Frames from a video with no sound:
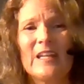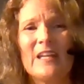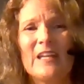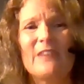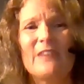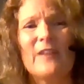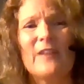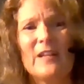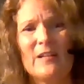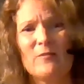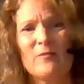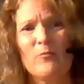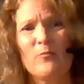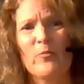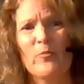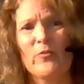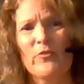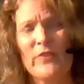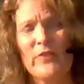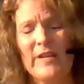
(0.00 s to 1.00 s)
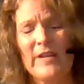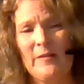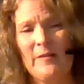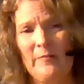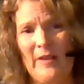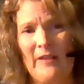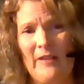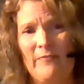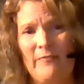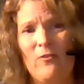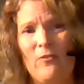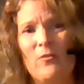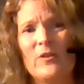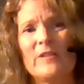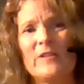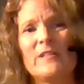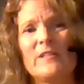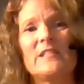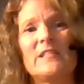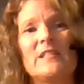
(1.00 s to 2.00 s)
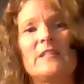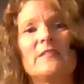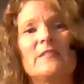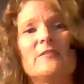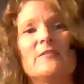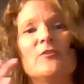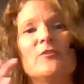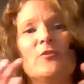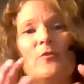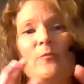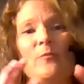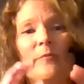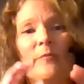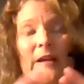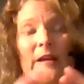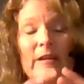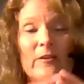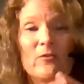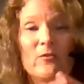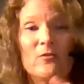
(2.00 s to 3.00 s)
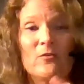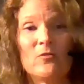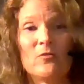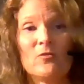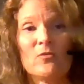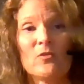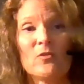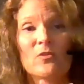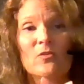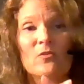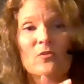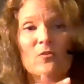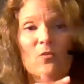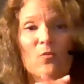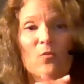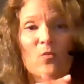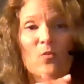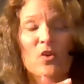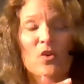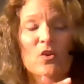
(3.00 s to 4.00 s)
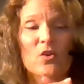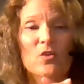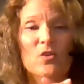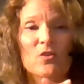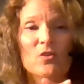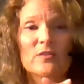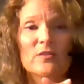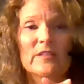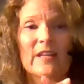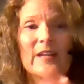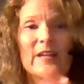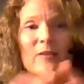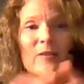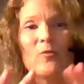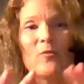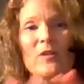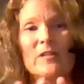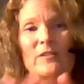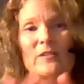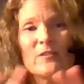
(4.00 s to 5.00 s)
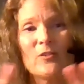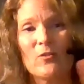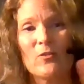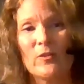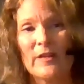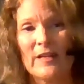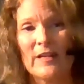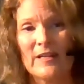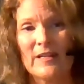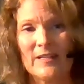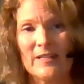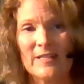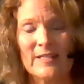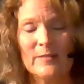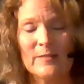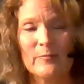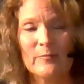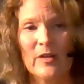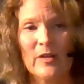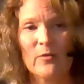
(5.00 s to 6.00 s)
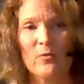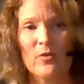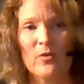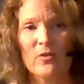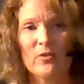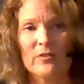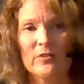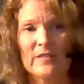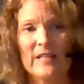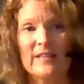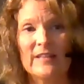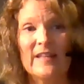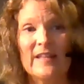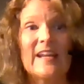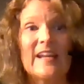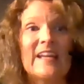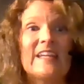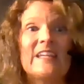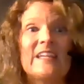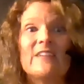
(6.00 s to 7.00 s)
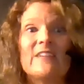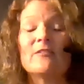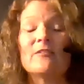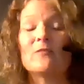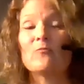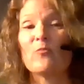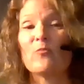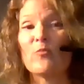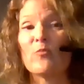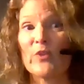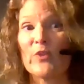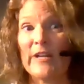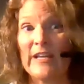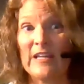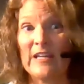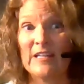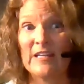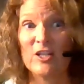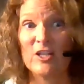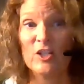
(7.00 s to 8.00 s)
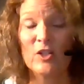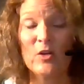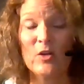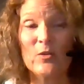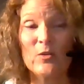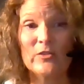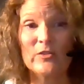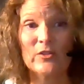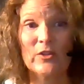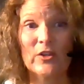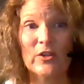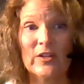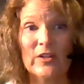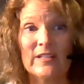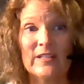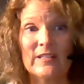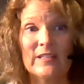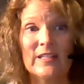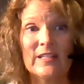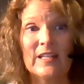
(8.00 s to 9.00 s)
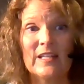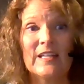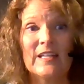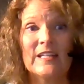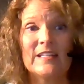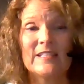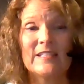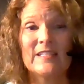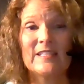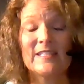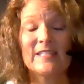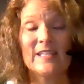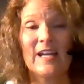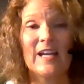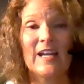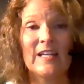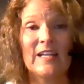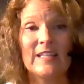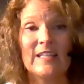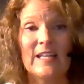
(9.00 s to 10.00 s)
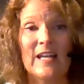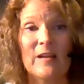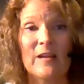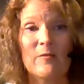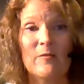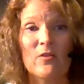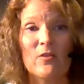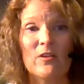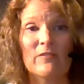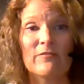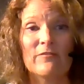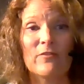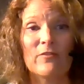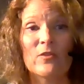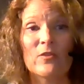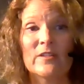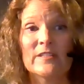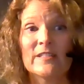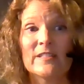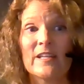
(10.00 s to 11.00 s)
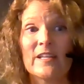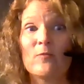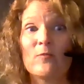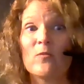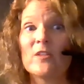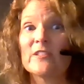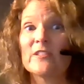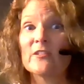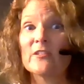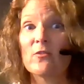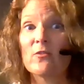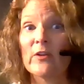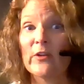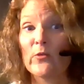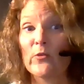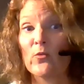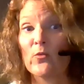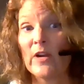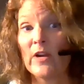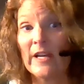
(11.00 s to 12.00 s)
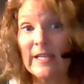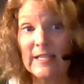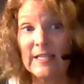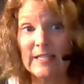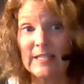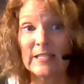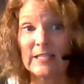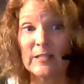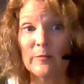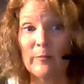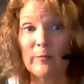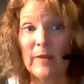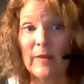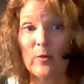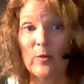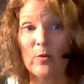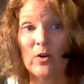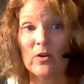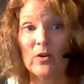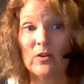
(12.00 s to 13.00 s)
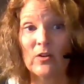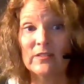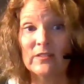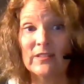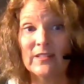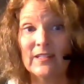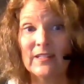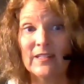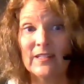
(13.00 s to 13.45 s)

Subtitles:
If I bring my focus into my own world and what is going on in my world, and then I even bring it closer and decide that I'm going to focus on what's going right in my world,